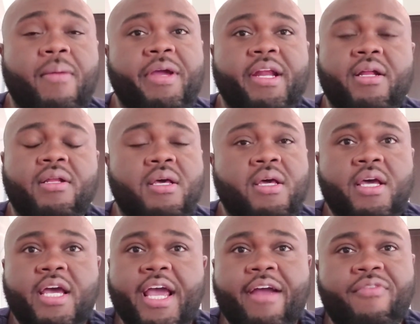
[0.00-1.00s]
I mean,
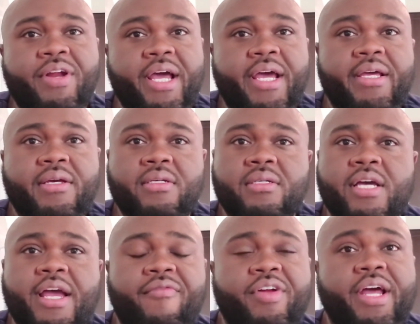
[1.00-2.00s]
every day
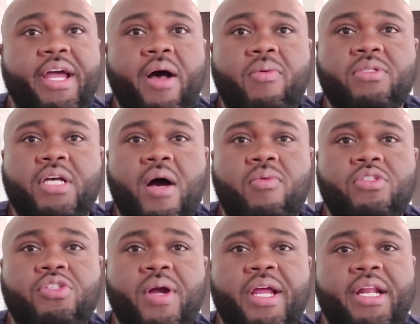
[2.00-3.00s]
I
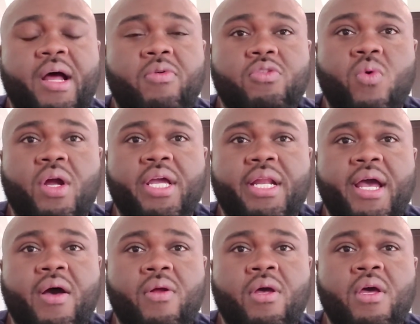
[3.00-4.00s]
was training, I was working
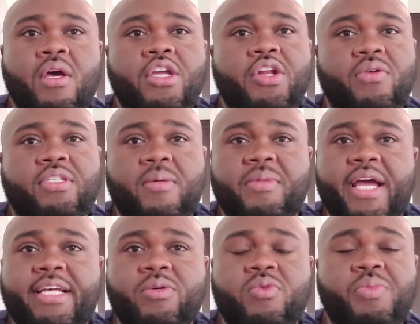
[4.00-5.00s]
out. Some
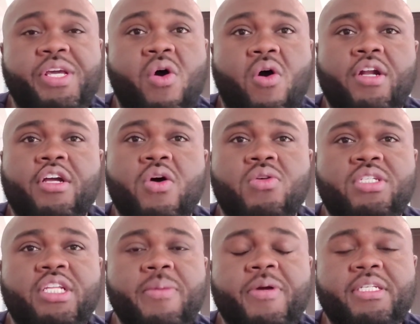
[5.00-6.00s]
days it would be hard to go to
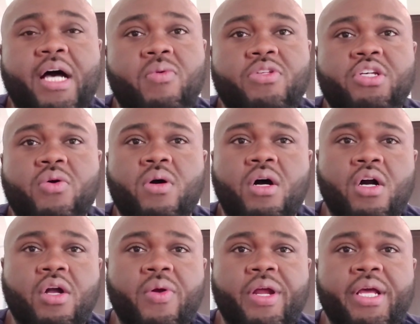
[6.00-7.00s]
sleep because I was so
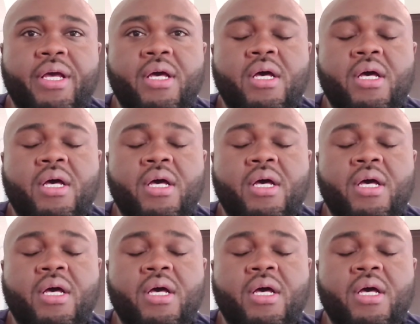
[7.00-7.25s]
hungry.